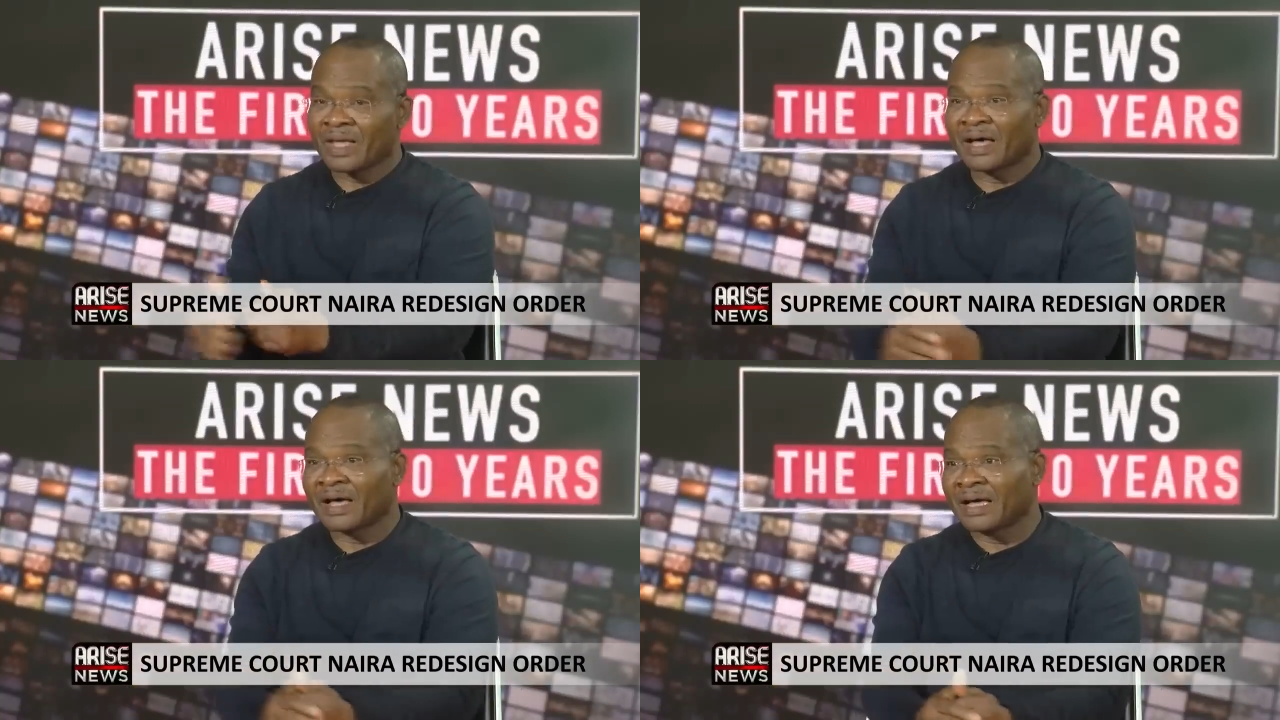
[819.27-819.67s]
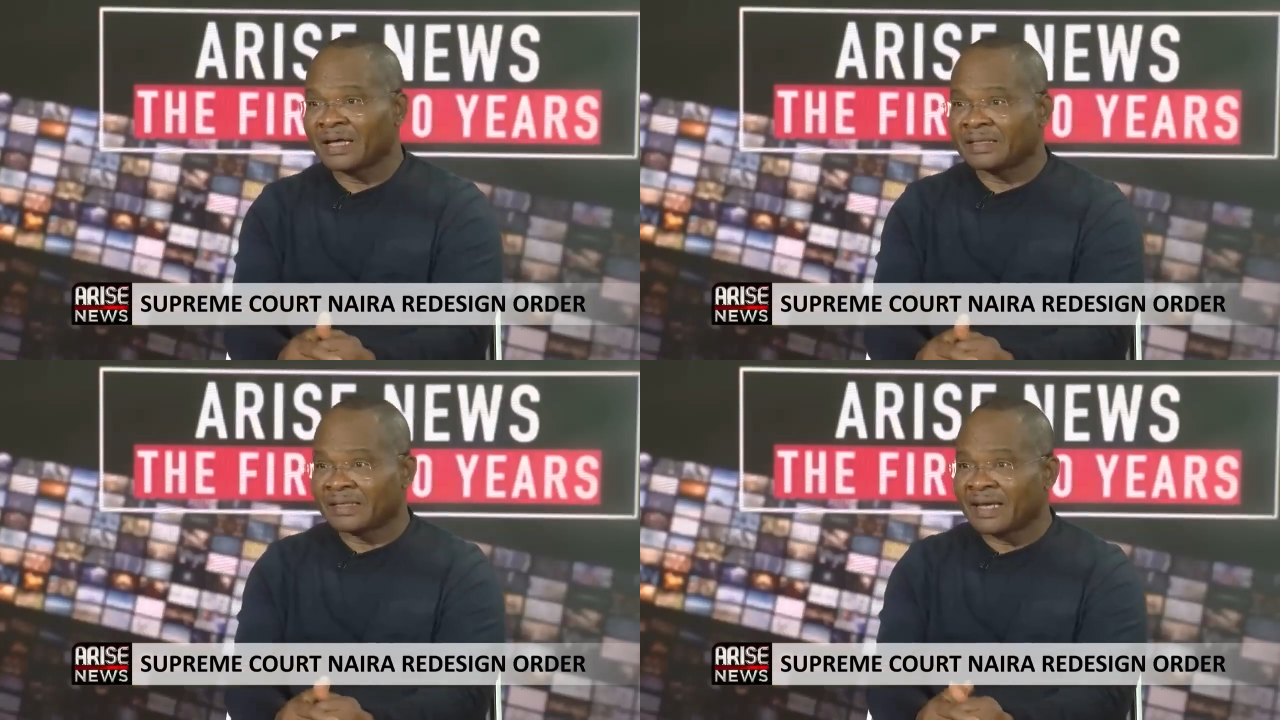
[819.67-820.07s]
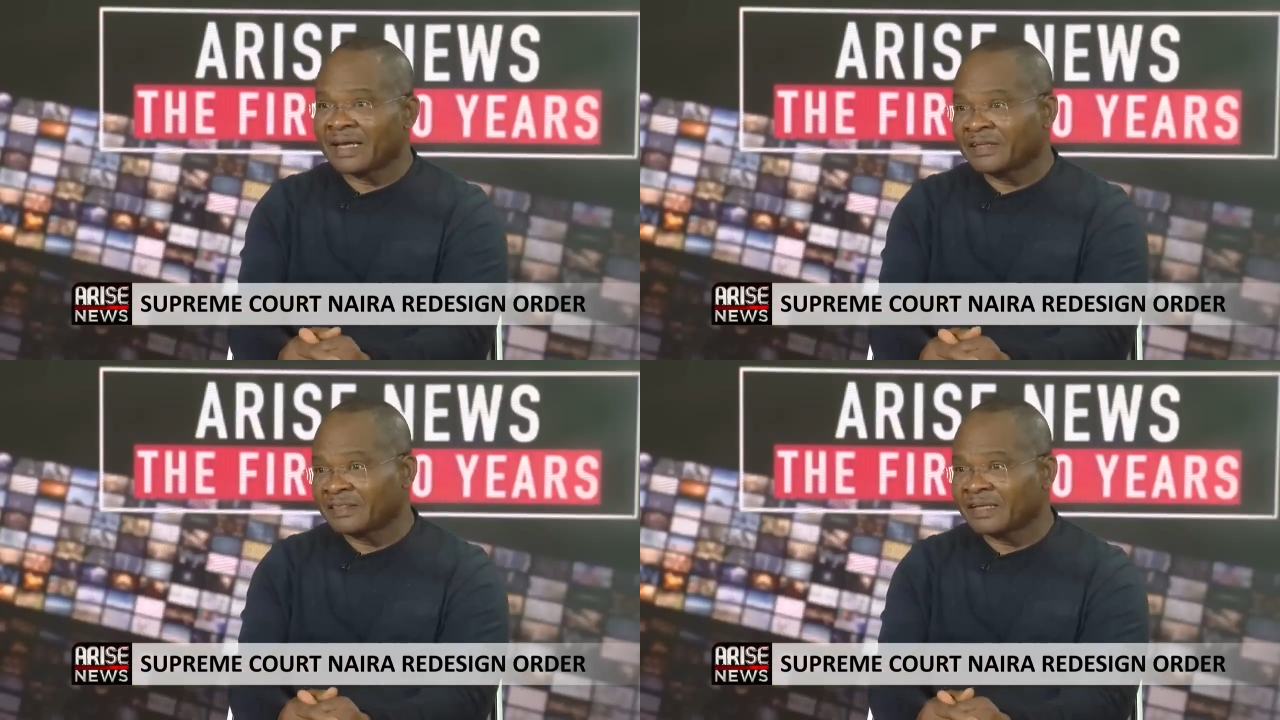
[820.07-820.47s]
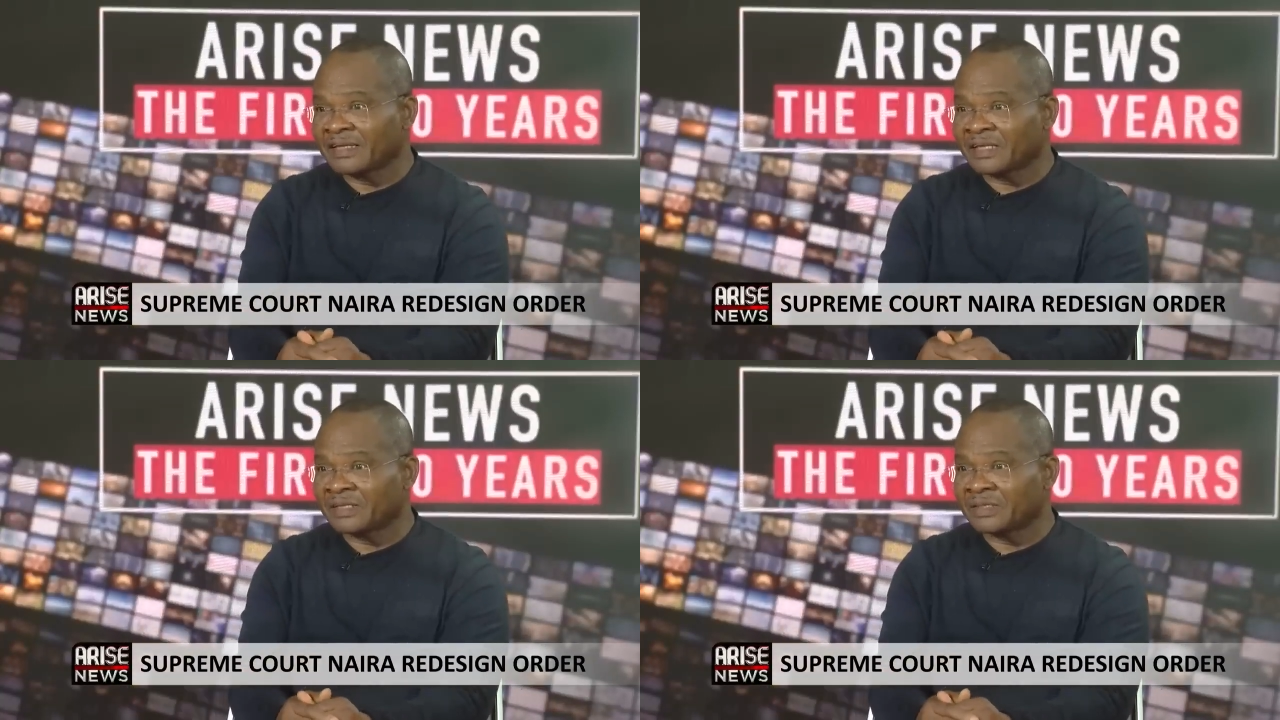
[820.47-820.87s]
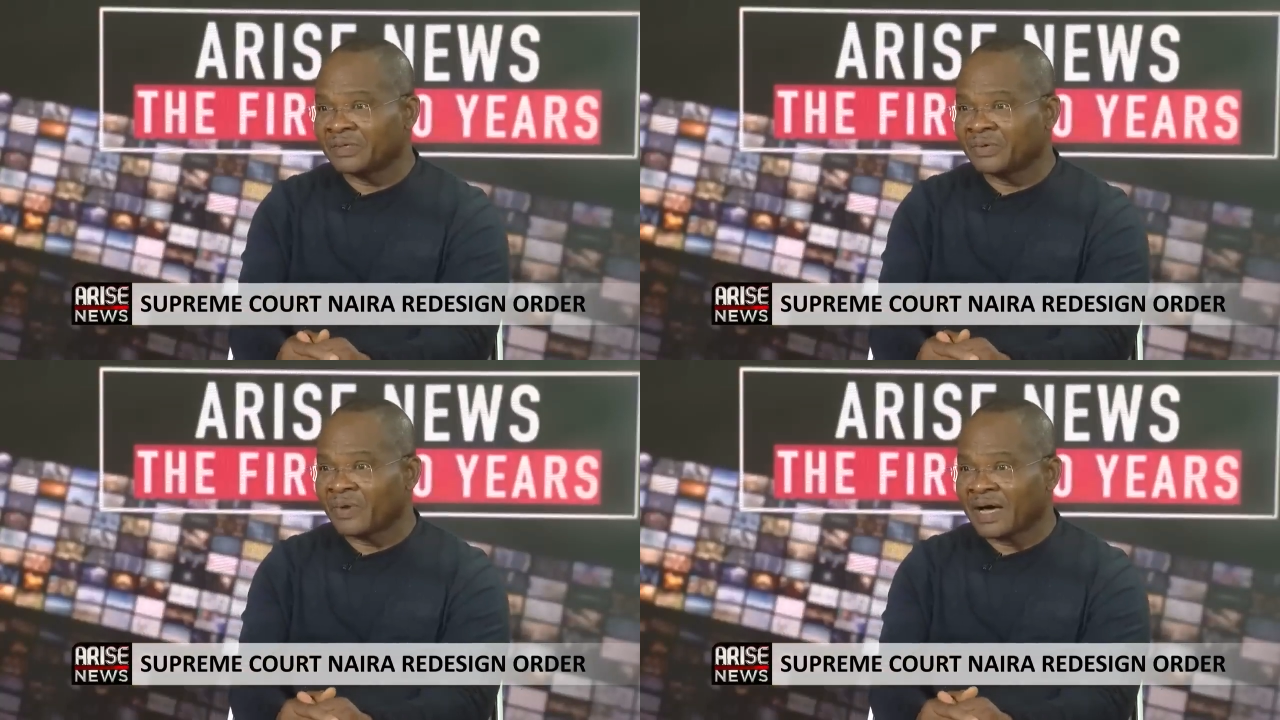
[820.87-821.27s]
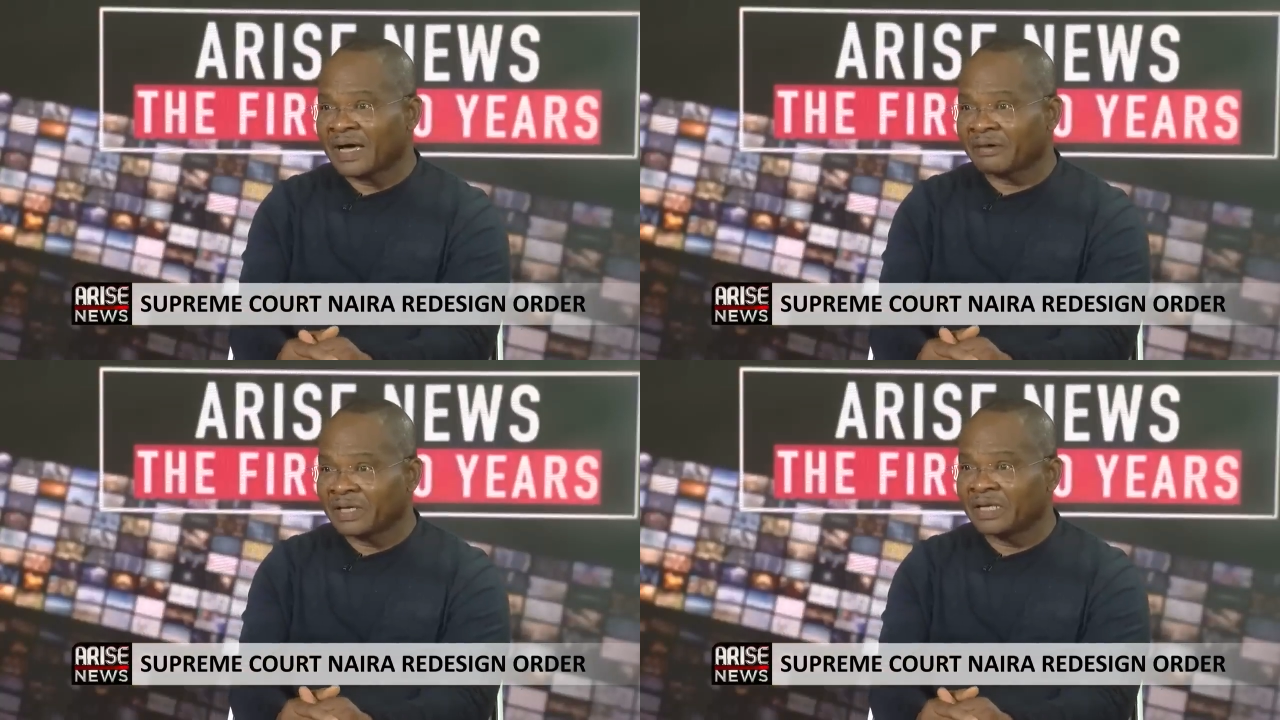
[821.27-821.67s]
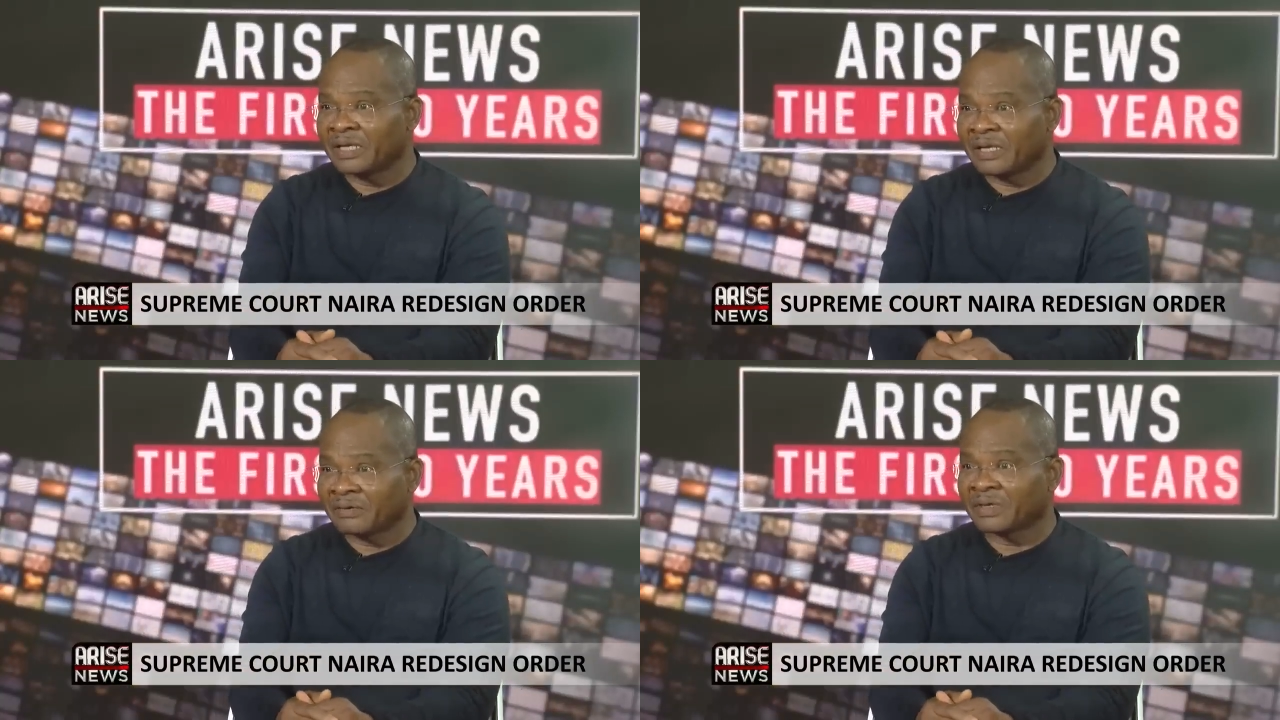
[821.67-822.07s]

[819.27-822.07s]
then I think that you are really,